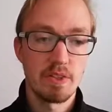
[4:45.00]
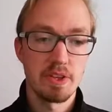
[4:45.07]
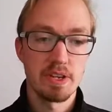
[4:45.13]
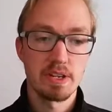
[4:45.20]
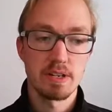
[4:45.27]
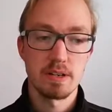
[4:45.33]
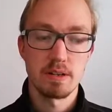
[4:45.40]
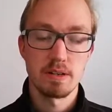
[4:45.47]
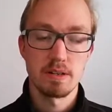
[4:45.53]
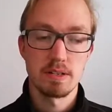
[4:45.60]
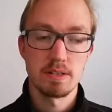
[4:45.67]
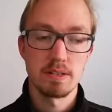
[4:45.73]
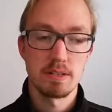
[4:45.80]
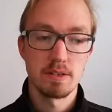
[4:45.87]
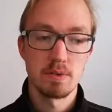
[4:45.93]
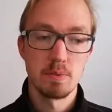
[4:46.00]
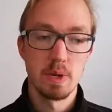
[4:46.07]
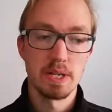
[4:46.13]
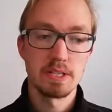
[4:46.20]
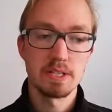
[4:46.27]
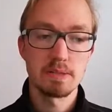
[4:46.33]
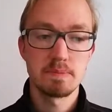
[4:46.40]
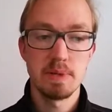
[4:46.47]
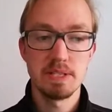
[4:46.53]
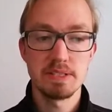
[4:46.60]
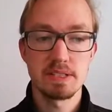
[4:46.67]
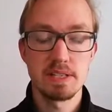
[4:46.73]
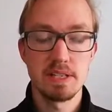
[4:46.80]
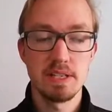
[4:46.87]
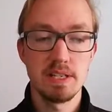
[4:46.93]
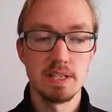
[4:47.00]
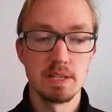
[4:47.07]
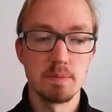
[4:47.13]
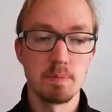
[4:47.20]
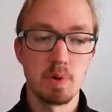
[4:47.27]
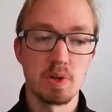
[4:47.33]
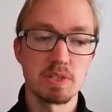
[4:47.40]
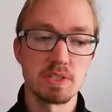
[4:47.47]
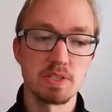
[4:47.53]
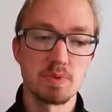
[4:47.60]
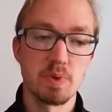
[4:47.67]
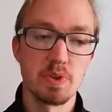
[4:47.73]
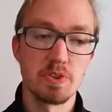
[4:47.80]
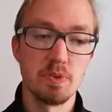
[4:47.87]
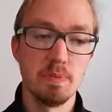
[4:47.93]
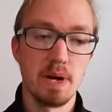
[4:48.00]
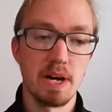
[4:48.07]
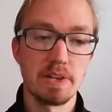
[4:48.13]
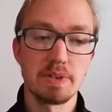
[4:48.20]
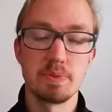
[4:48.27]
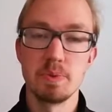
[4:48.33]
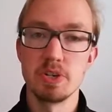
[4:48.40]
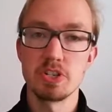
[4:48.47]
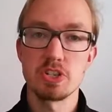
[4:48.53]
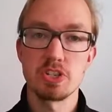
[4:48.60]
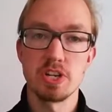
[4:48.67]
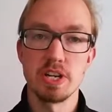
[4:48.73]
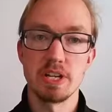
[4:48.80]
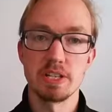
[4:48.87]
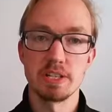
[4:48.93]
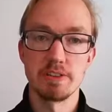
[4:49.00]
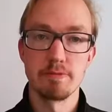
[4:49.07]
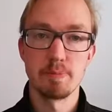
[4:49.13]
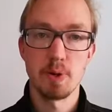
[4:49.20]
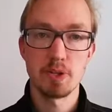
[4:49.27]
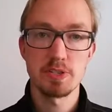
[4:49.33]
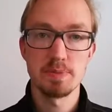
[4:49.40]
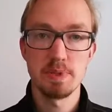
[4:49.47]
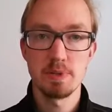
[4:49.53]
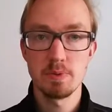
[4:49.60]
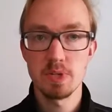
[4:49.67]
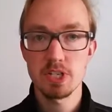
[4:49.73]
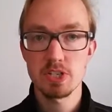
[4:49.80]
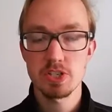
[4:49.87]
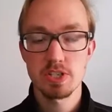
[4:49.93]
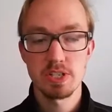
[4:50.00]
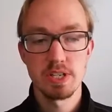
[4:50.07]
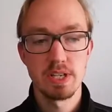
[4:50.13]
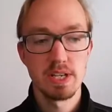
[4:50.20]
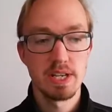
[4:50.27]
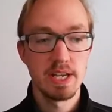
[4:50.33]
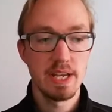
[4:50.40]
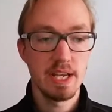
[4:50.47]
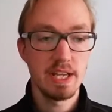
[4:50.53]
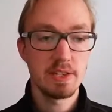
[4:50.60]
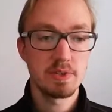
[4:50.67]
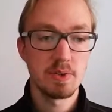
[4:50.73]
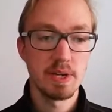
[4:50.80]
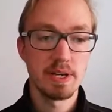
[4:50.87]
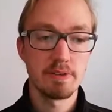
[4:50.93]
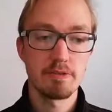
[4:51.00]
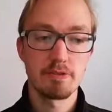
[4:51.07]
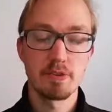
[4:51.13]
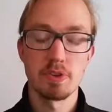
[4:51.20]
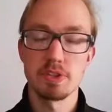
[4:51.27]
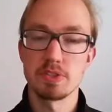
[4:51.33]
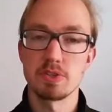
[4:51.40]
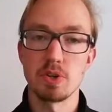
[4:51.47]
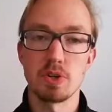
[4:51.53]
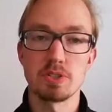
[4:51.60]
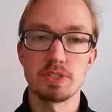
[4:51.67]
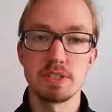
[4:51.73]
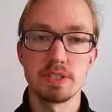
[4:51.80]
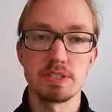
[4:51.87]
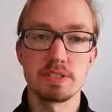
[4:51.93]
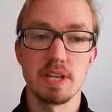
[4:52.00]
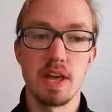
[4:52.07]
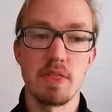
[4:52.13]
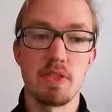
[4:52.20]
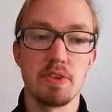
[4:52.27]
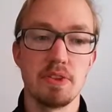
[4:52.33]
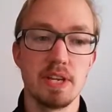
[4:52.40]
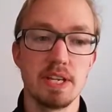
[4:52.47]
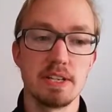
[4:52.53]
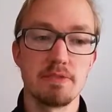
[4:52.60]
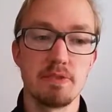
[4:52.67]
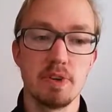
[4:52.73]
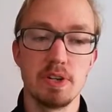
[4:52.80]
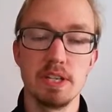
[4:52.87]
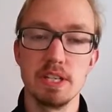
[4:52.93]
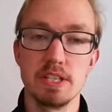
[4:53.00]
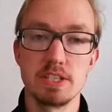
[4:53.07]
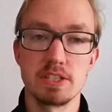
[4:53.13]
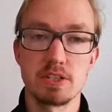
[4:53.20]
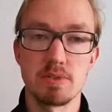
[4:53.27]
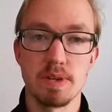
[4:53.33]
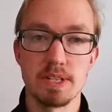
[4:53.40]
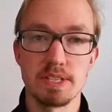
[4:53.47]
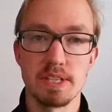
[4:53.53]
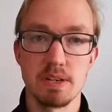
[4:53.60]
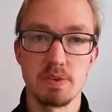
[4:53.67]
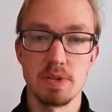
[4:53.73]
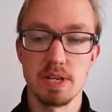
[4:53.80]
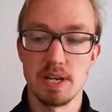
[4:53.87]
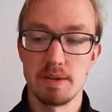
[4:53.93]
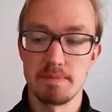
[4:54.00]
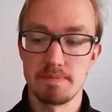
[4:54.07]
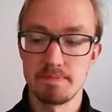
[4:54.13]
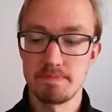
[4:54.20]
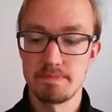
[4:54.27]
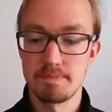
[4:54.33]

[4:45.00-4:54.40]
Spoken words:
They are weighted basically in importance with demand, wish, and if possible wish. And you have the sources and the date for each criteria.